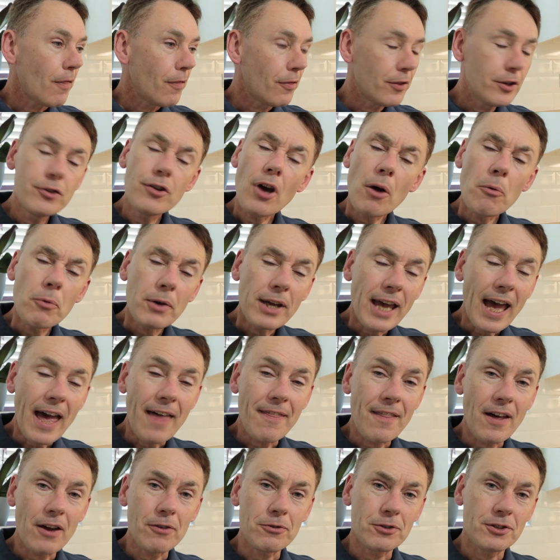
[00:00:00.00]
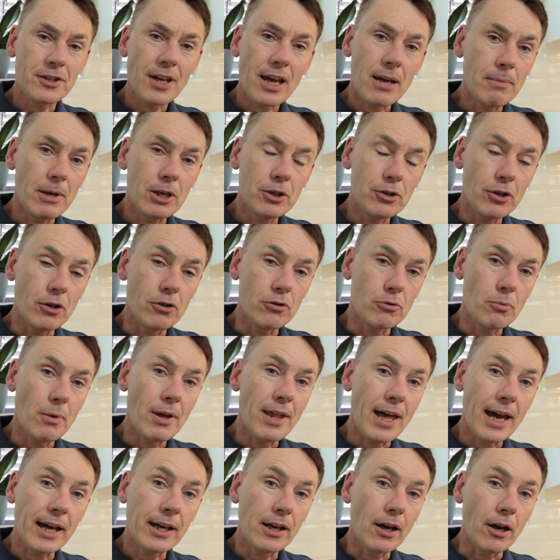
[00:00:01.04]
you don't get those same issues with
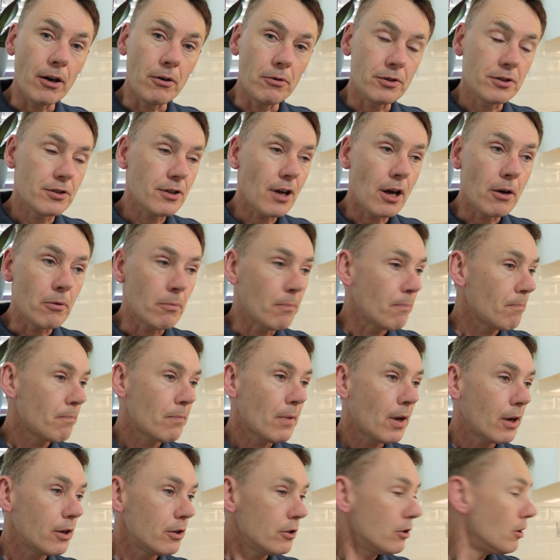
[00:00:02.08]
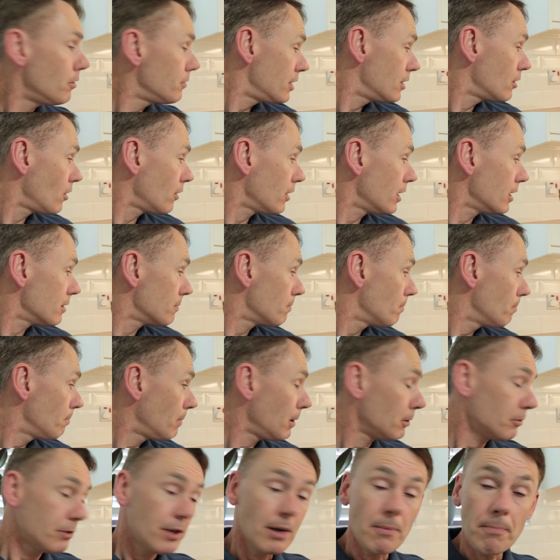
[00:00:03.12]
echoes, so use it on its
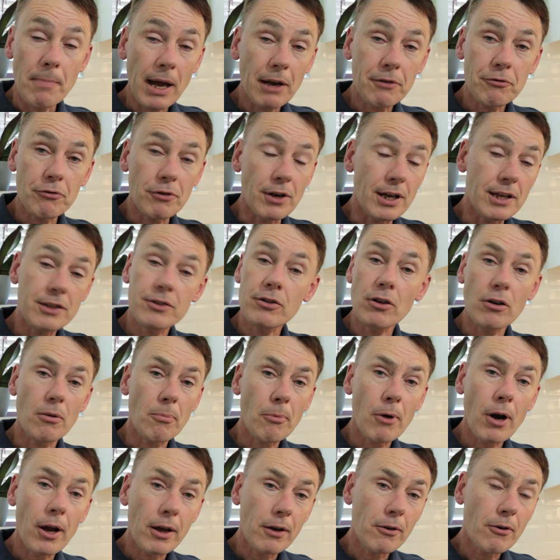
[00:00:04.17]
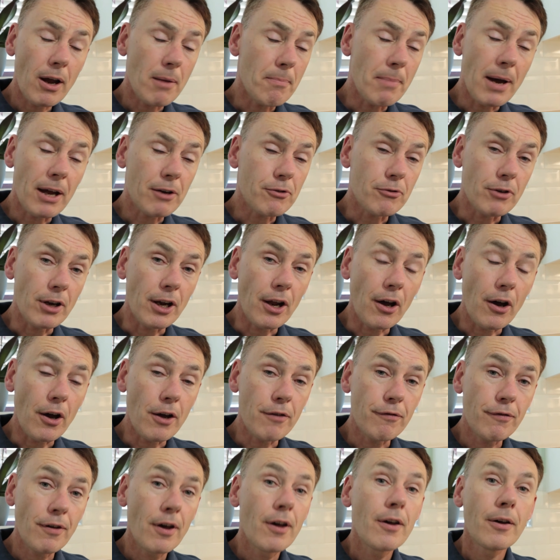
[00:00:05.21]
built-in battery. It's got a great battery
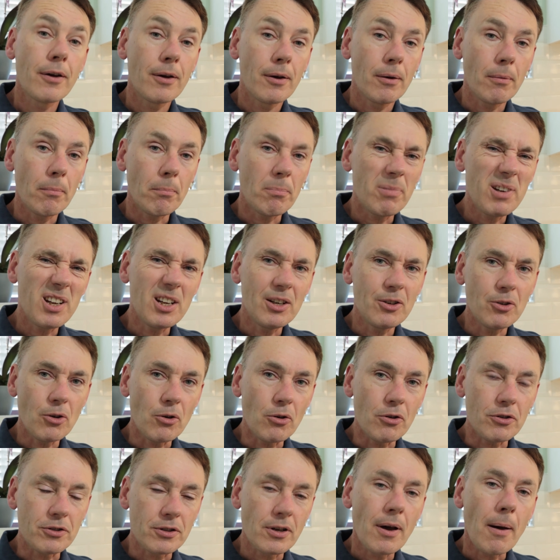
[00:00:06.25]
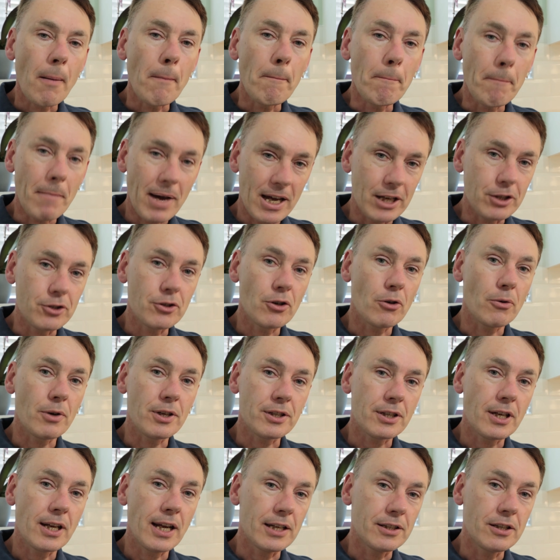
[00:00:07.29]
life, but indoors, make sure it's
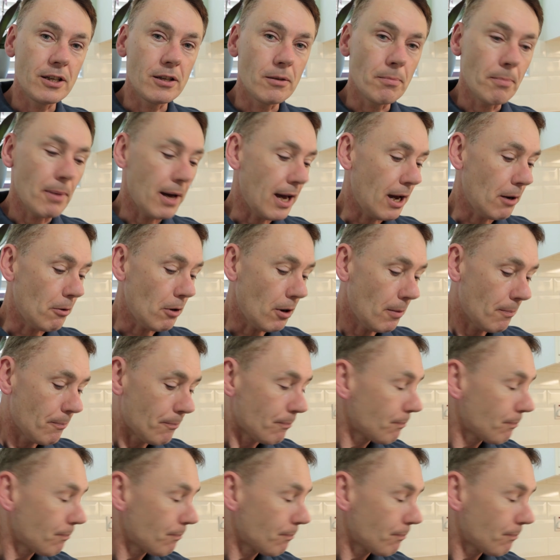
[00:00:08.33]
connected to power.